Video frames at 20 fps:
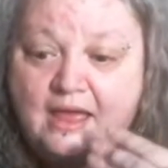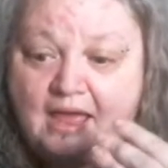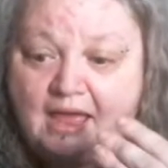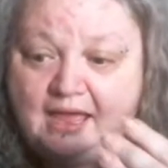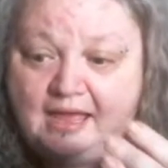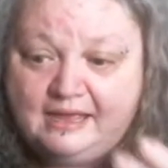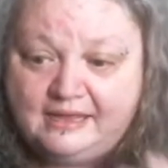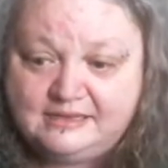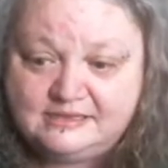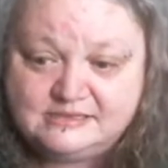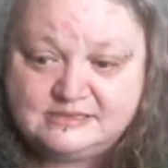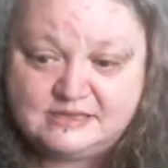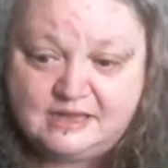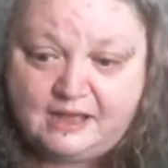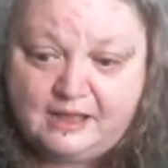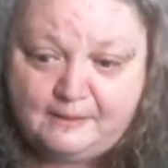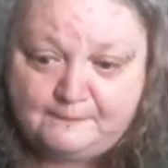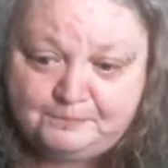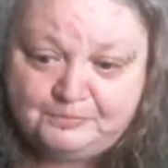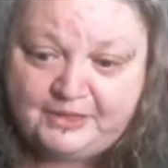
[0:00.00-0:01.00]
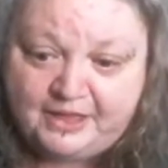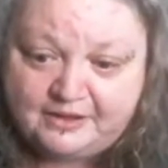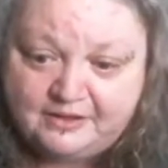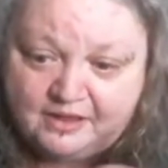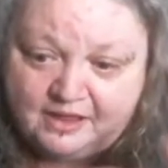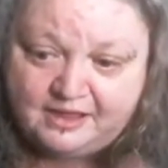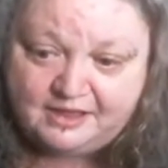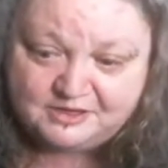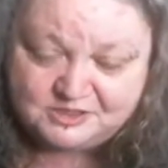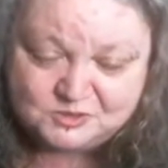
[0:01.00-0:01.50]
and up that
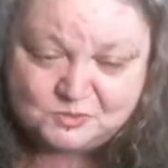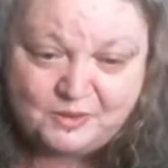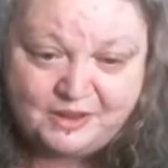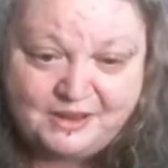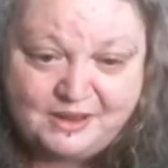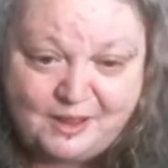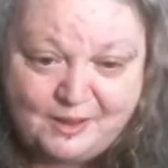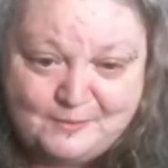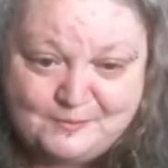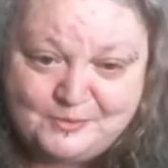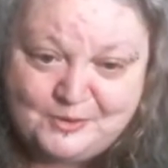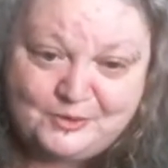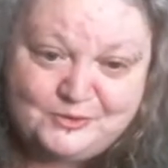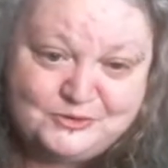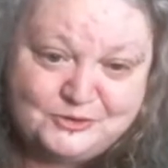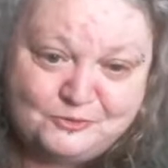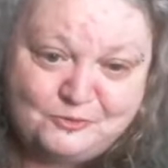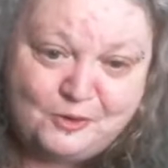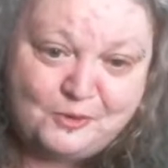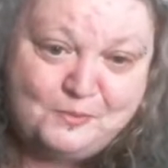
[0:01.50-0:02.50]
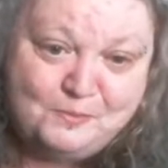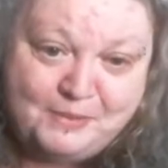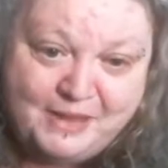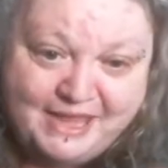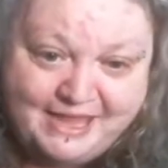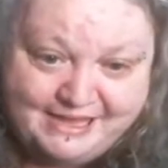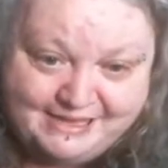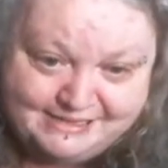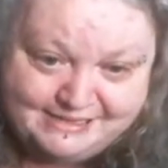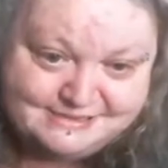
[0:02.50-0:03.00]
archway I'm going to grow
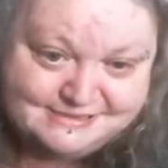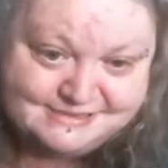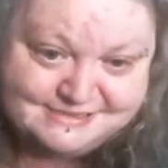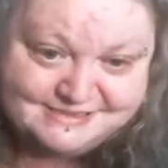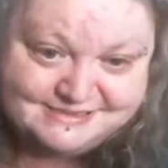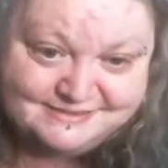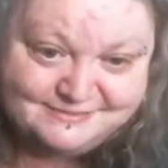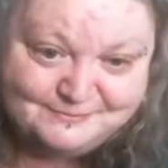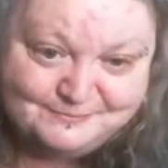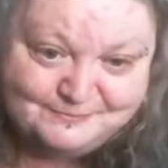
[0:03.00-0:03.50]
peas.